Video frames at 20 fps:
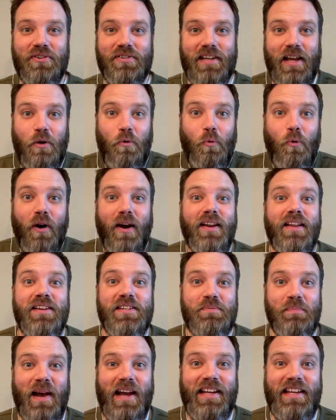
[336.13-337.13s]
It's like, what
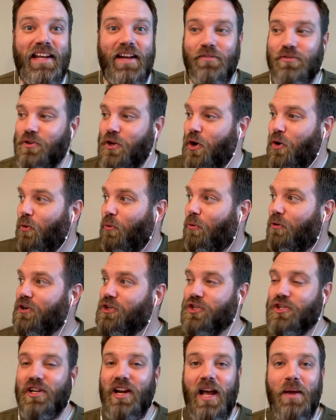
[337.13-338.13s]
is my gift?
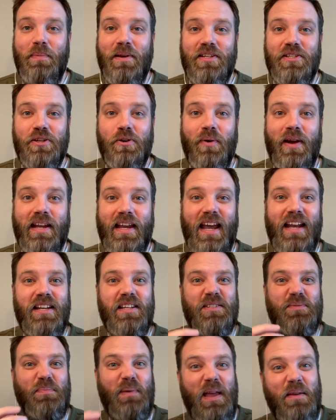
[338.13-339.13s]
What should I be doing? And
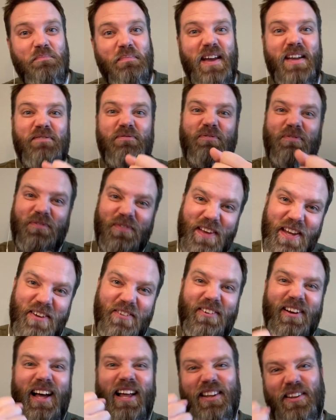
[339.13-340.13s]
it may
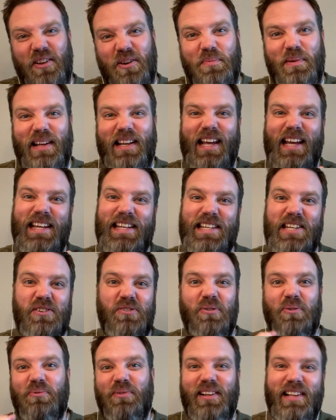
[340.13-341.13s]
feel a little bit like you
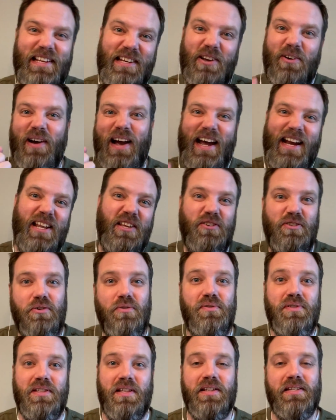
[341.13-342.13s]
don't really know how to
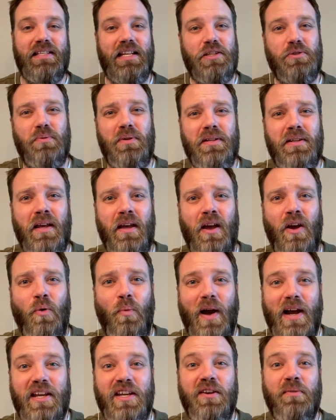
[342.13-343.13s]
use this. That's
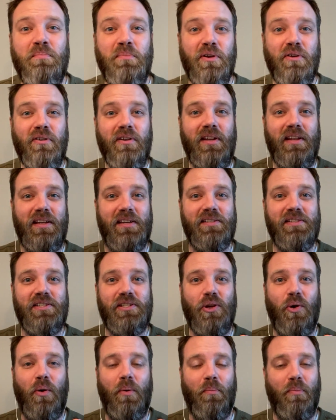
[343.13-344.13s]
why community is
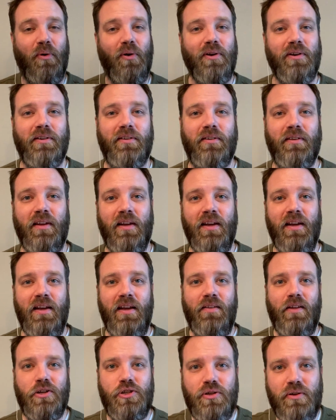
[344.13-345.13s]
so important,
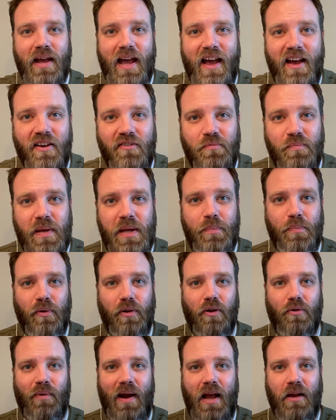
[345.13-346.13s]
that you have
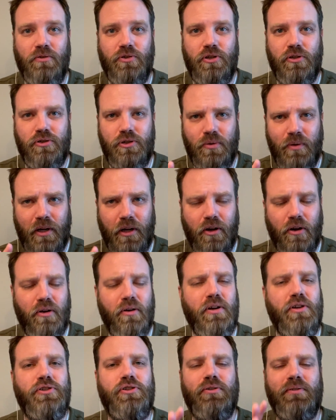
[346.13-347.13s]
people around you to
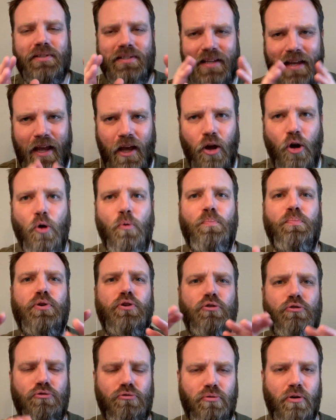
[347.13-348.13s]
encourage you and to help
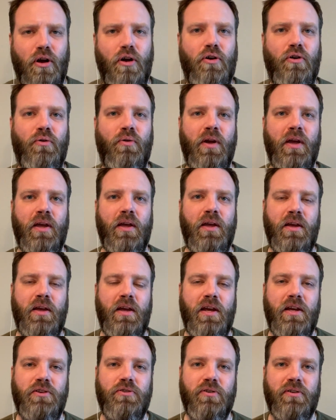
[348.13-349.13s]
you grow
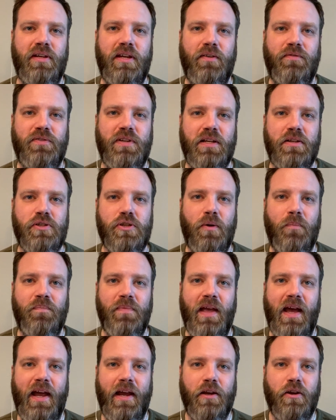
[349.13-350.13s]
in your gifting. So
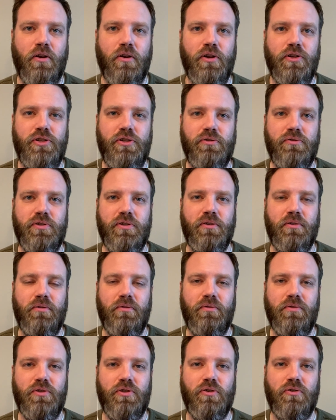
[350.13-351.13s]
I encourage you
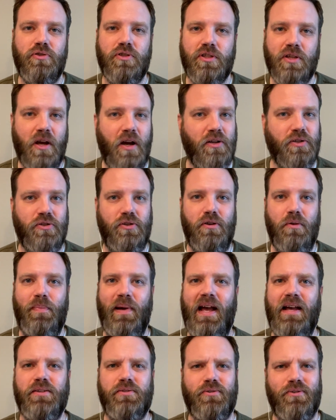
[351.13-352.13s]
to talk to your
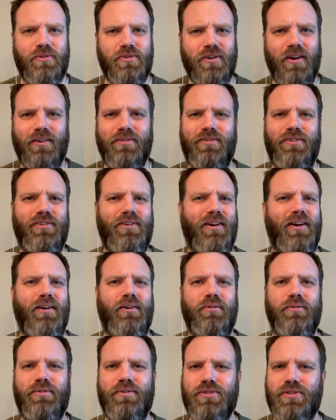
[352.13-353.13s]
pastor, talk to your
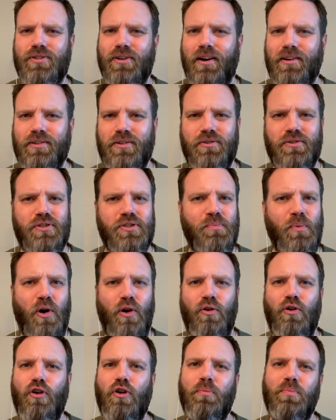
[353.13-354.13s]
elders, talk to a
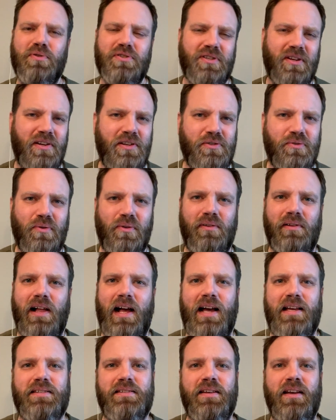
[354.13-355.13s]
small group or Sunday school
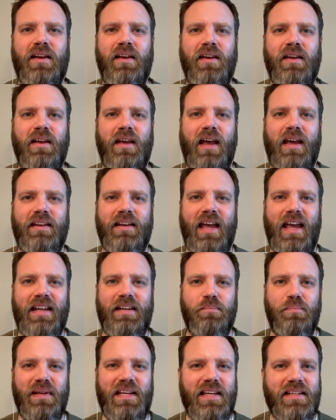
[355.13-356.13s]
class,
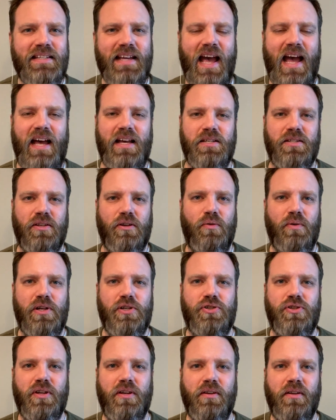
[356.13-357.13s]
and begin to ask the
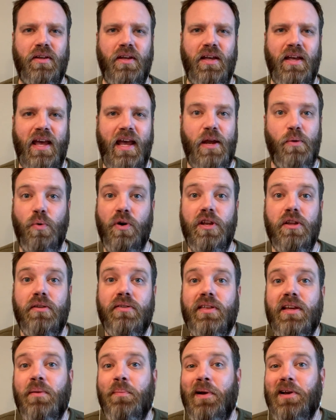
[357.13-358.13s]
question, hey, what do you
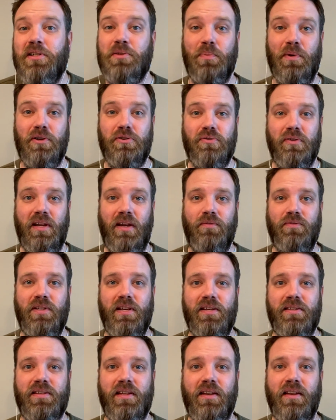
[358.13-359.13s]
think my spiritual gift
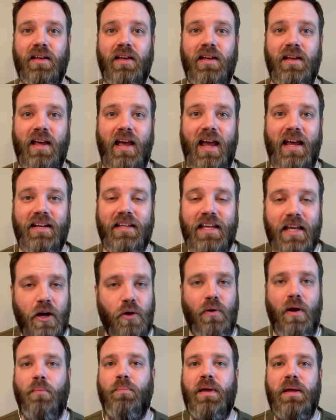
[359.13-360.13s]
is? And get
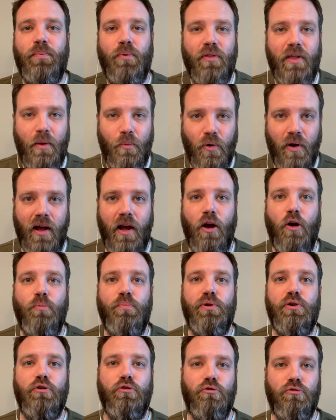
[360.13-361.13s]
around people that will
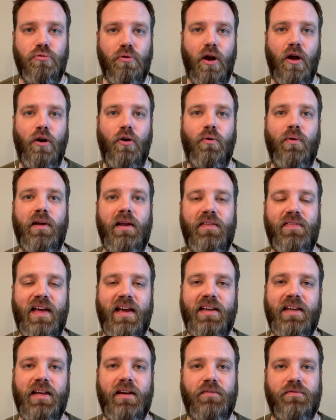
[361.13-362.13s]
help you grow in
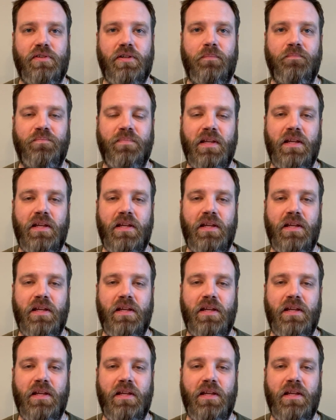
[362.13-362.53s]
that gift.